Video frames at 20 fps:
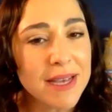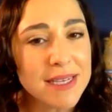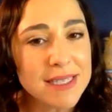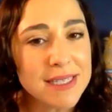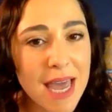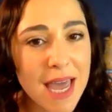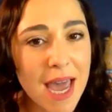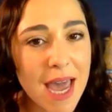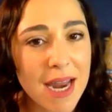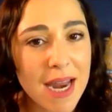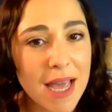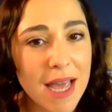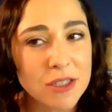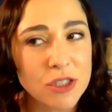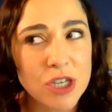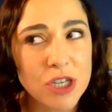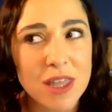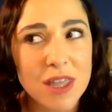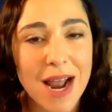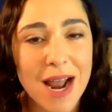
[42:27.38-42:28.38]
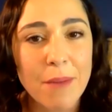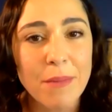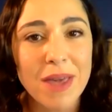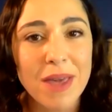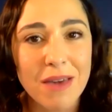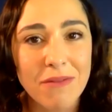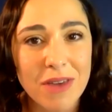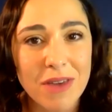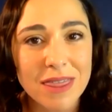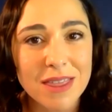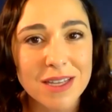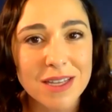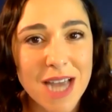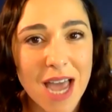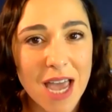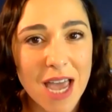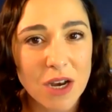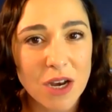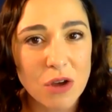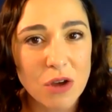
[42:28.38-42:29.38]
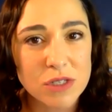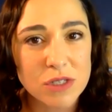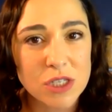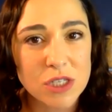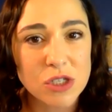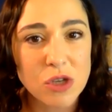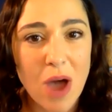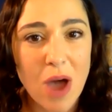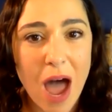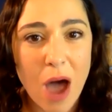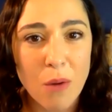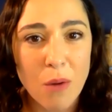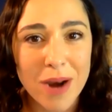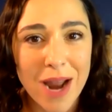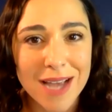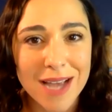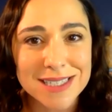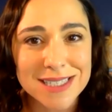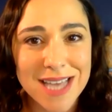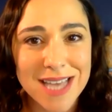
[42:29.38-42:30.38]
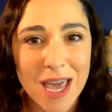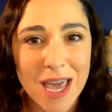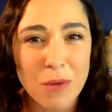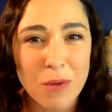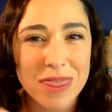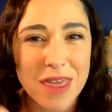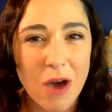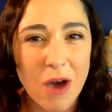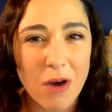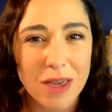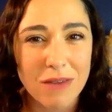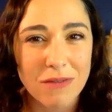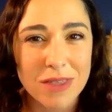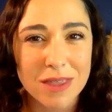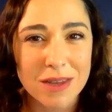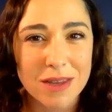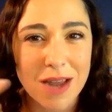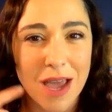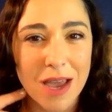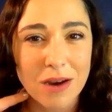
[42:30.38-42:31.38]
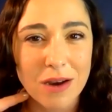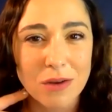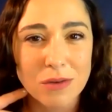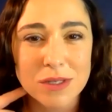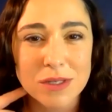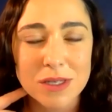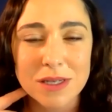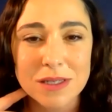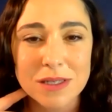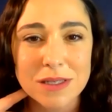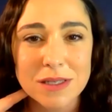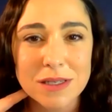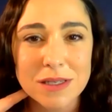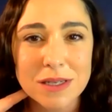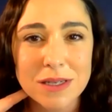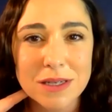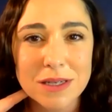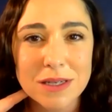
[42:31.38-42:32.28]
I say ADHD, then I'm giving the diagnosis. So how would I say it without giving the diagnosis?